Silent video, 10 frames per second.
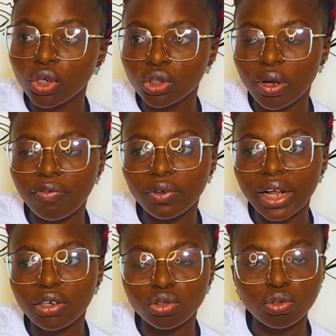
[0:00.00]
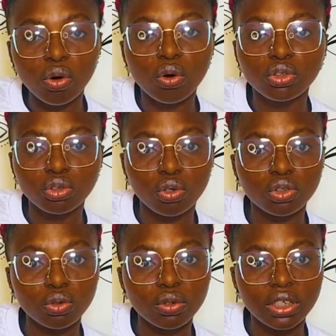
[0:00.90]
So I feel like you should
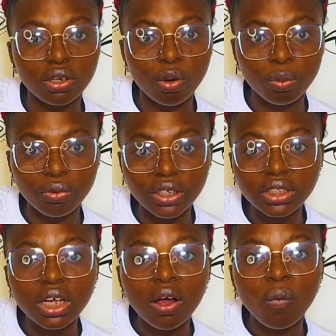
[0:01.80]
also incorporate